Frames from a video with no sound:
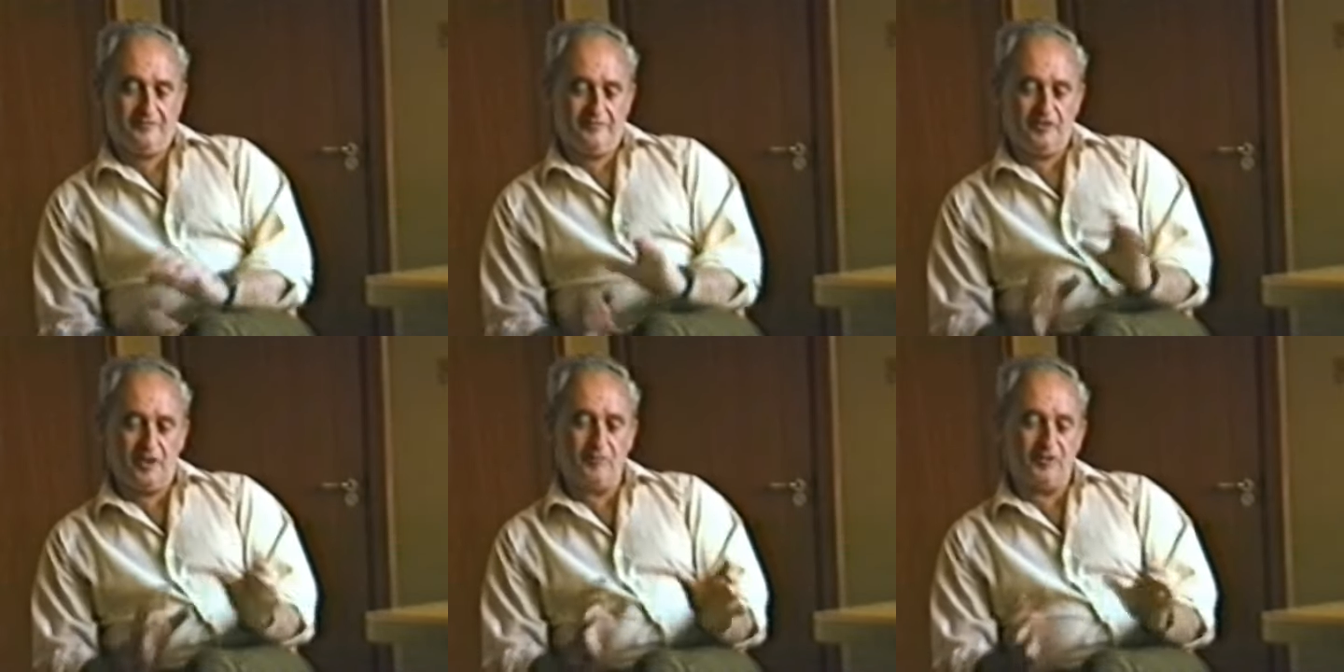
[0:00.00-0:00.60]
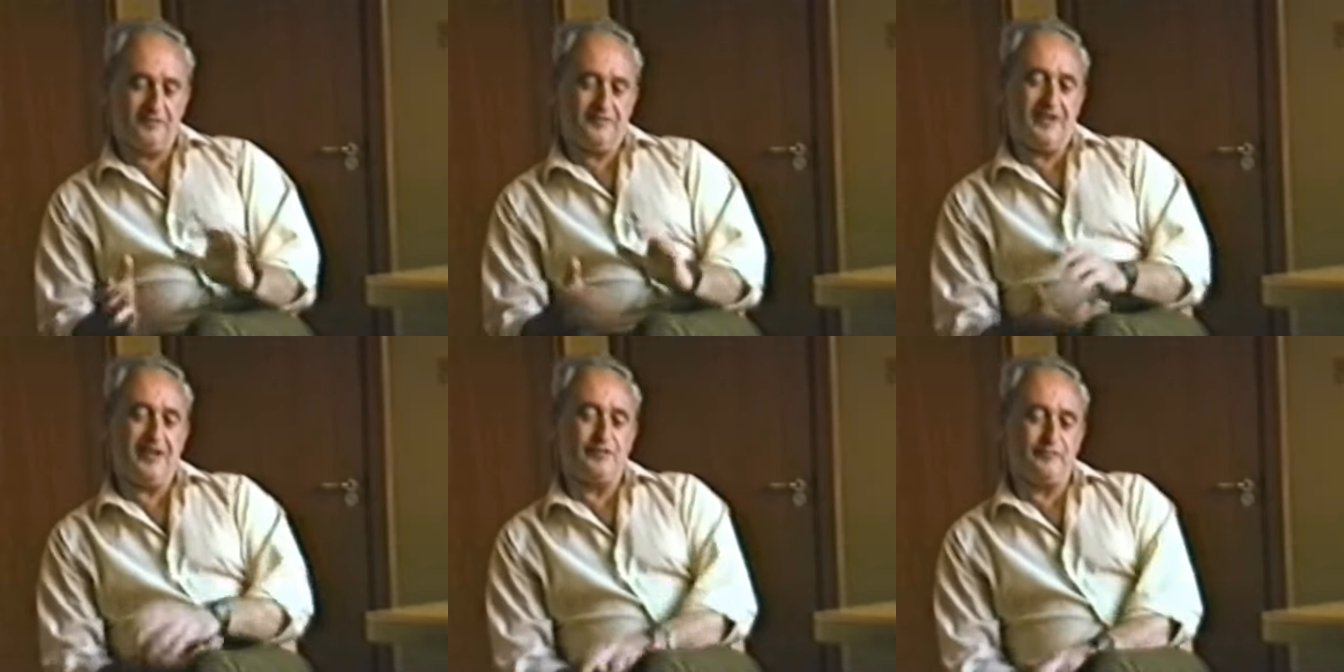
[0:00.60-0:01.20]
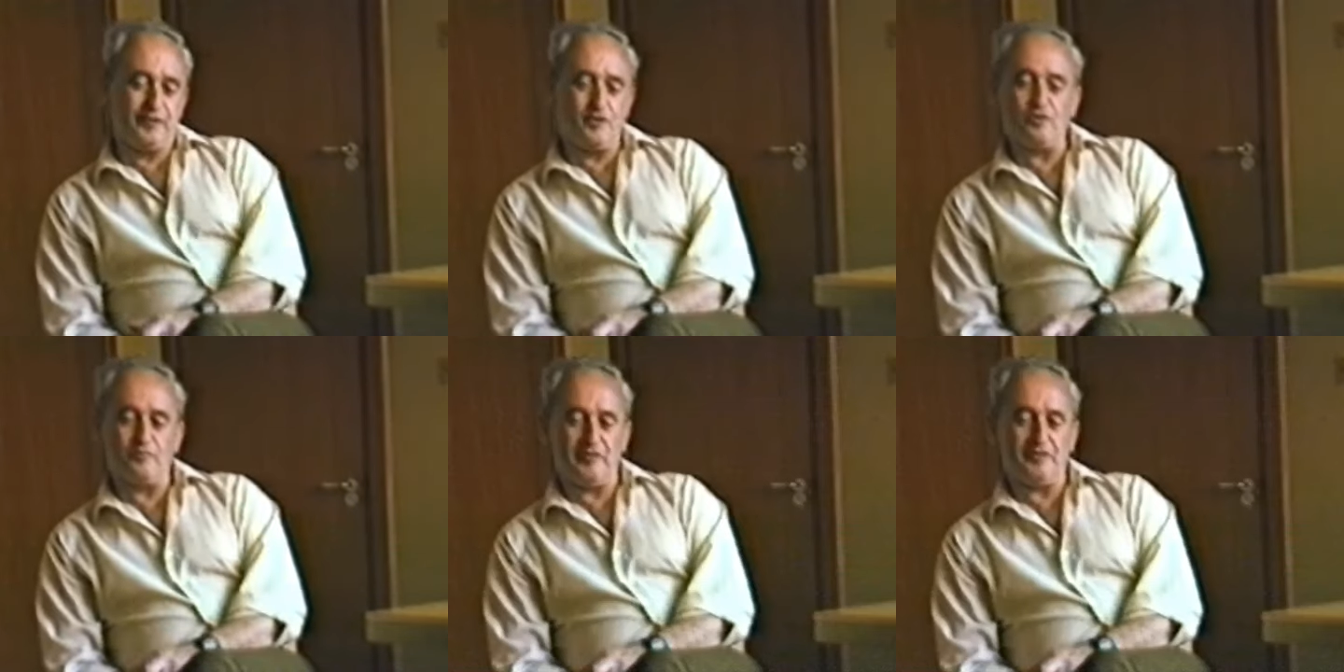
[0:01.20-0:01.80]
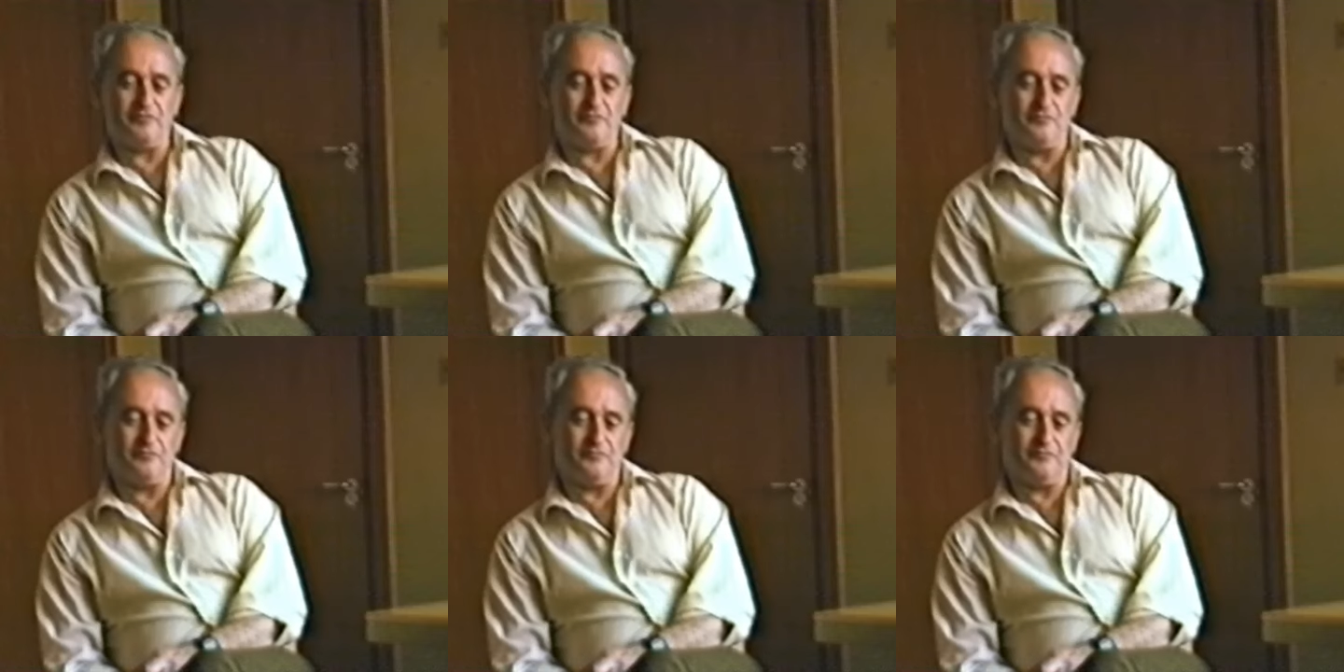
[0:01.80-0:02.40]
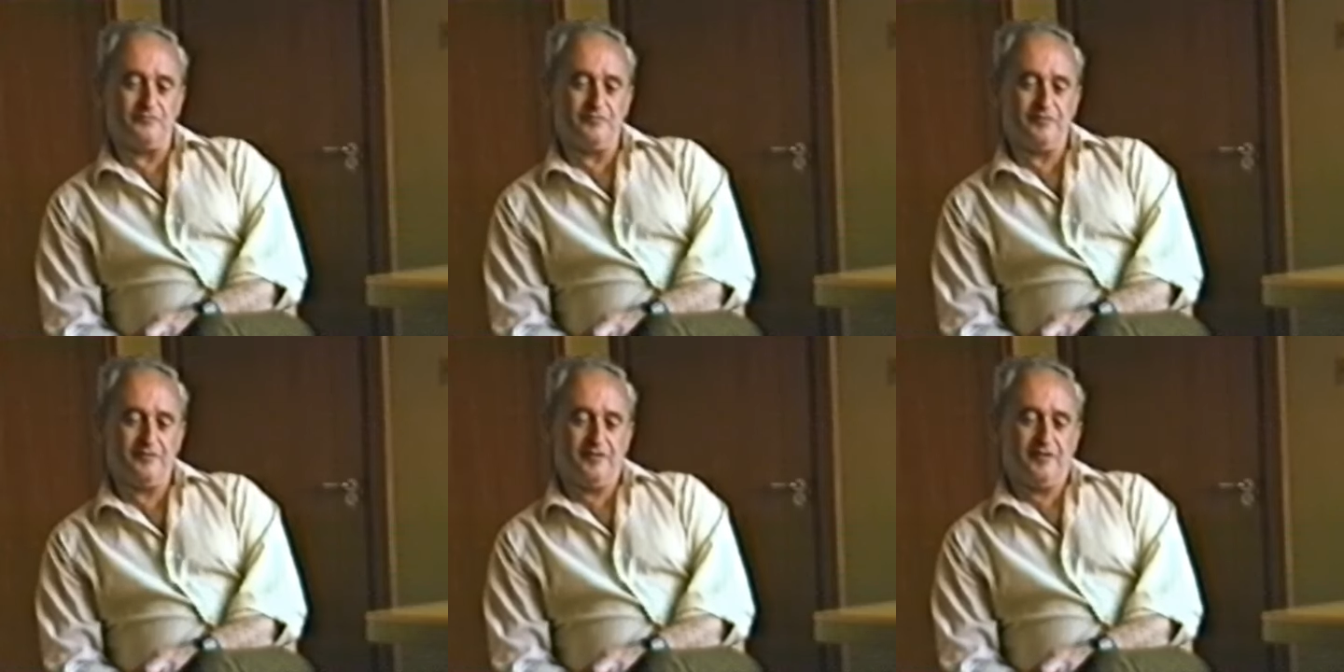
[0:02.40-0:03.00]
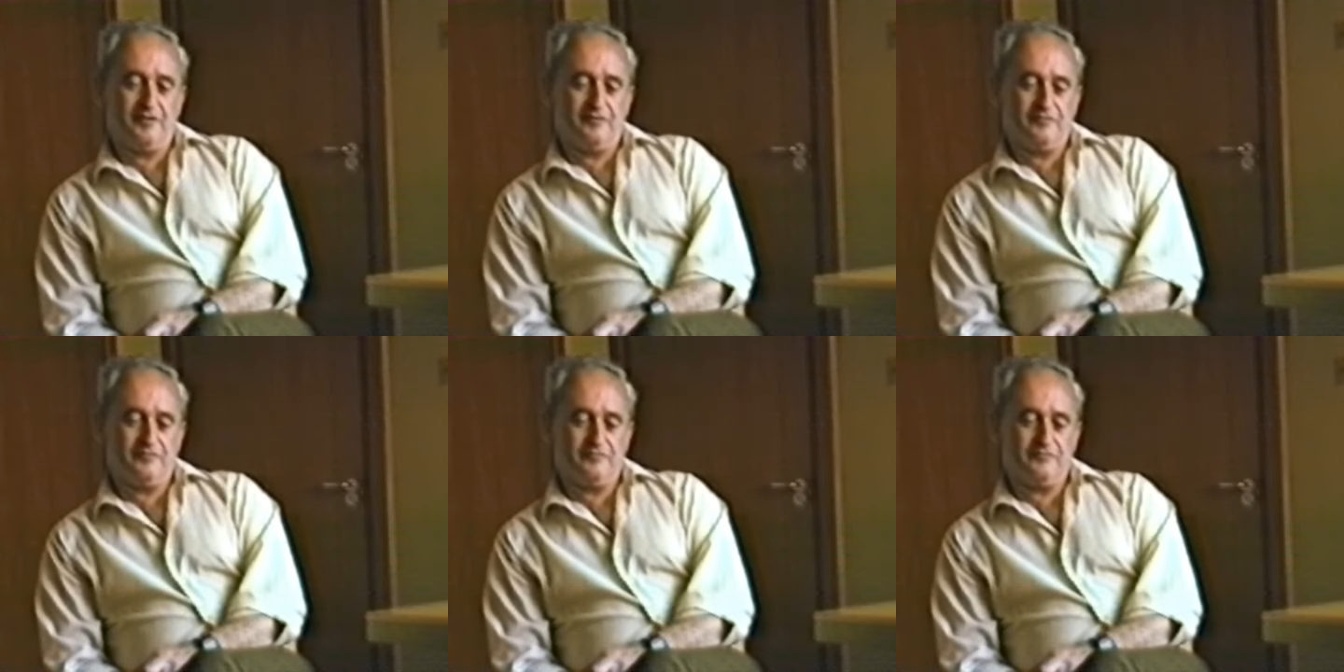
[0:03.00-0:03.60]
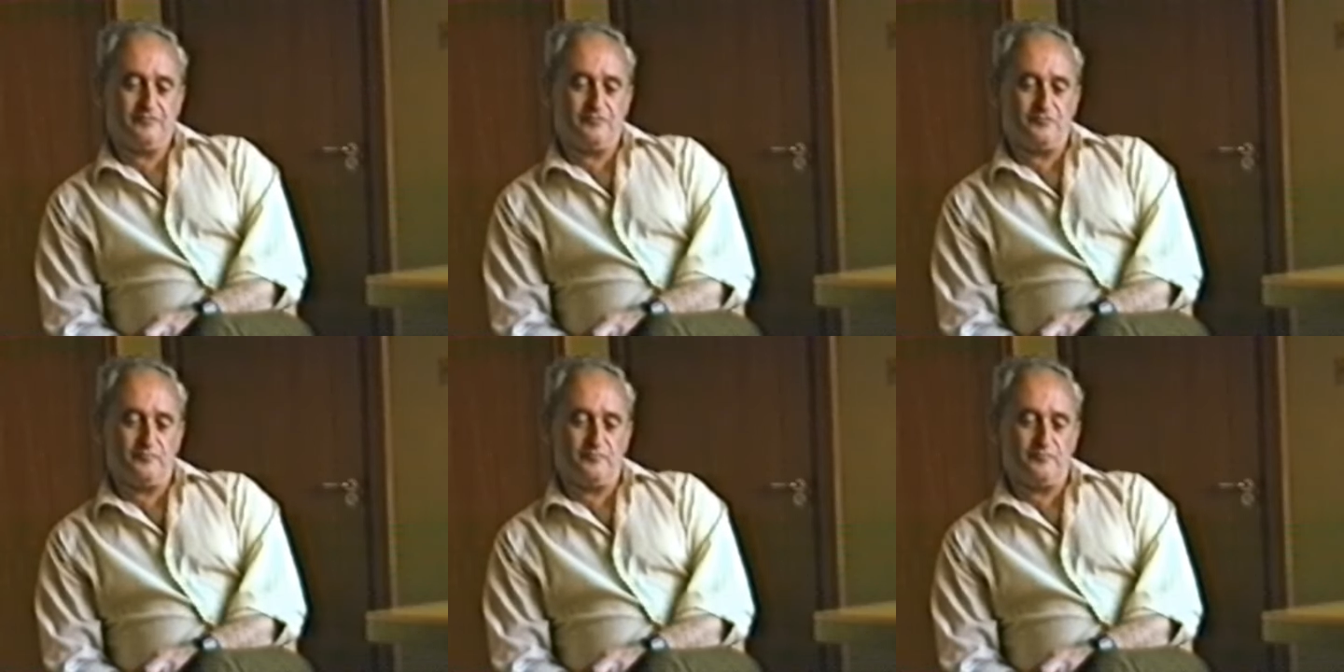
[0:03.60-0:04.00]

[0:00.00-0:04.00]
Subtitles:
double kind of economy to be